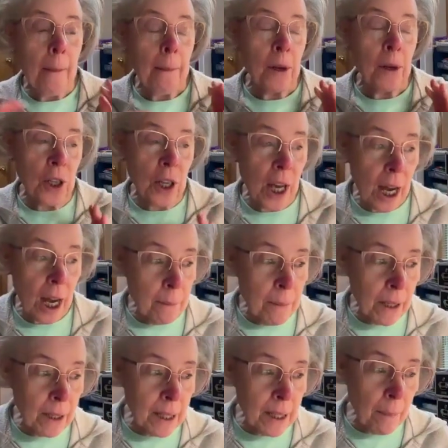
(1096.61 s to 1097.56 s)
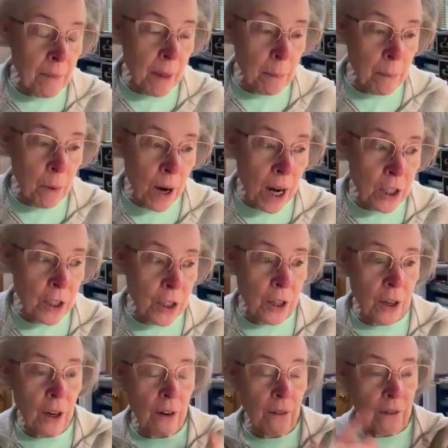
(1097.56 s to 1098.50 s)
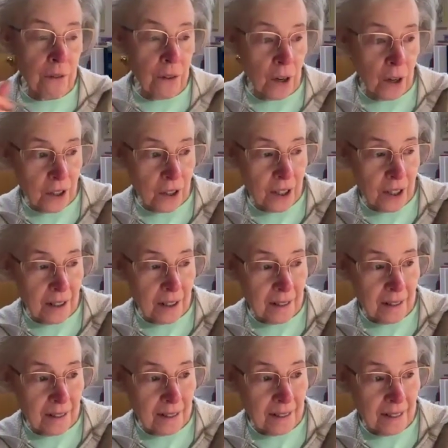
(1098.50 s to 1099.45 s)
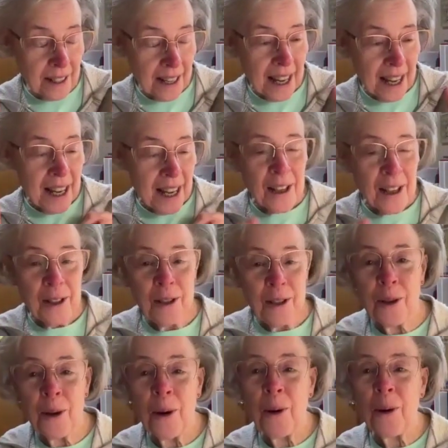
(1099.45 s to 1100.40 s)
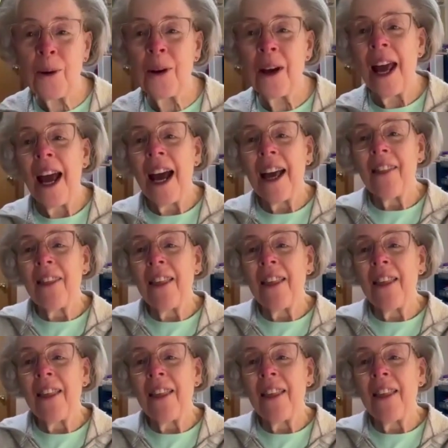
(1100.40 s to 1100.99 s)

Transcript: But you got to build up the pressure first. So